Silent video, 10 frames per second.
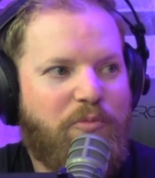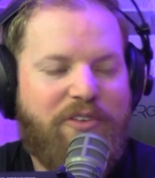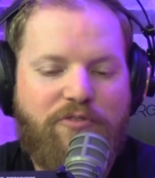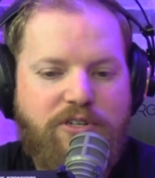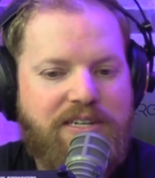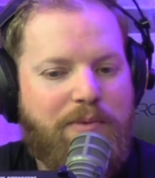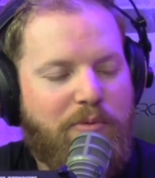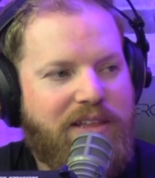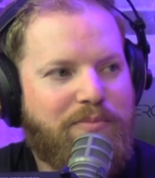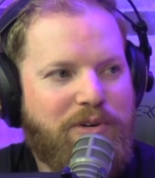The first time I
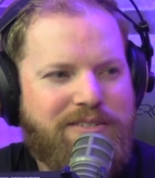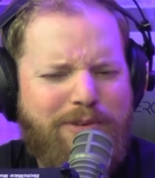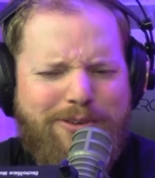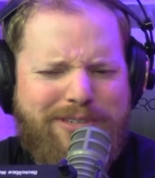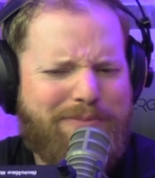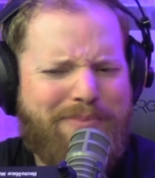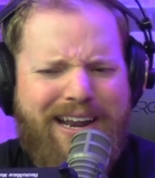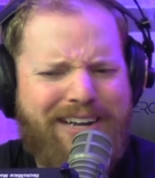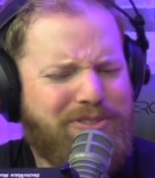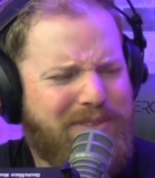read the principle, I was like,
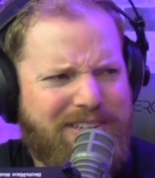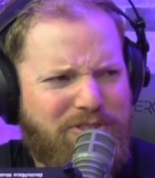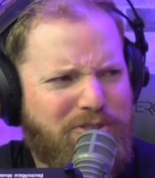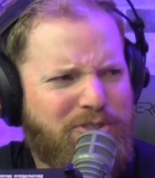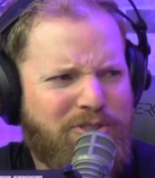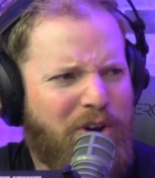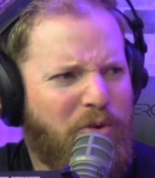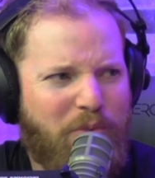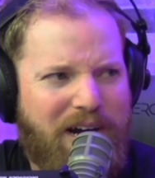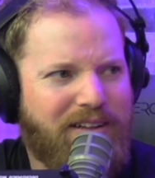man, I do this
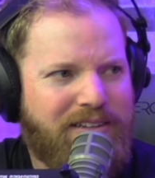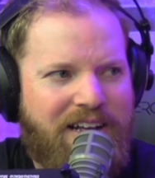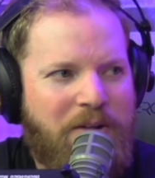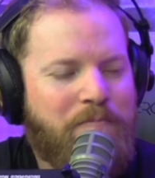so well.